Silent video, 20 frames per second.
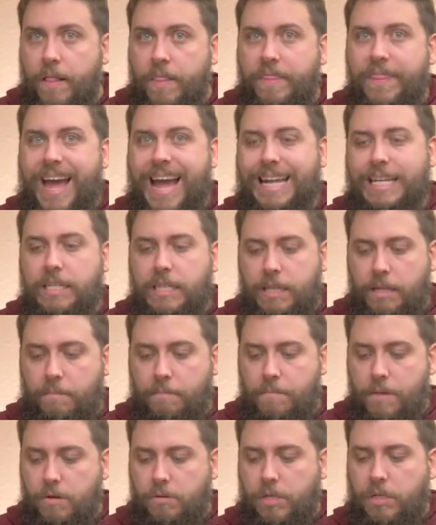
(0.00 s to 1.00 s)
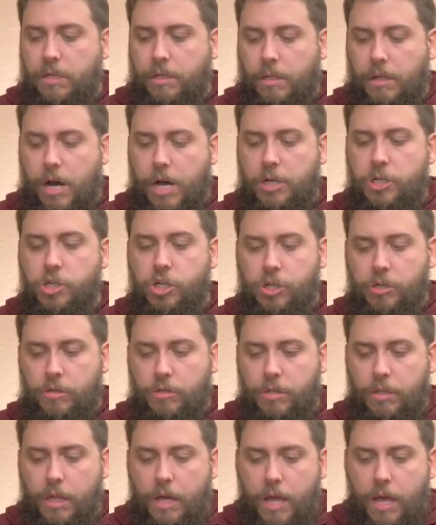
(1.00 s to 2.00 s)
that is the most
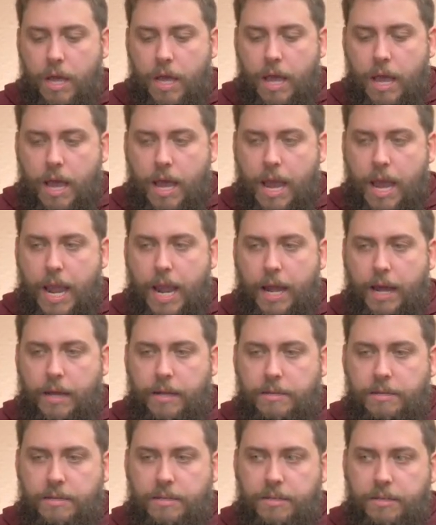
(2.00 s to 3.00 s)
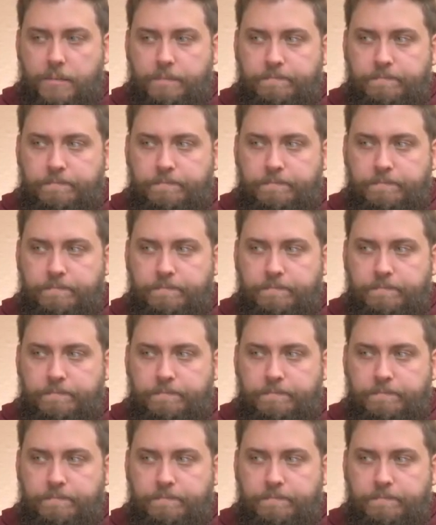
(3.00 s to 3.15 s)
logical and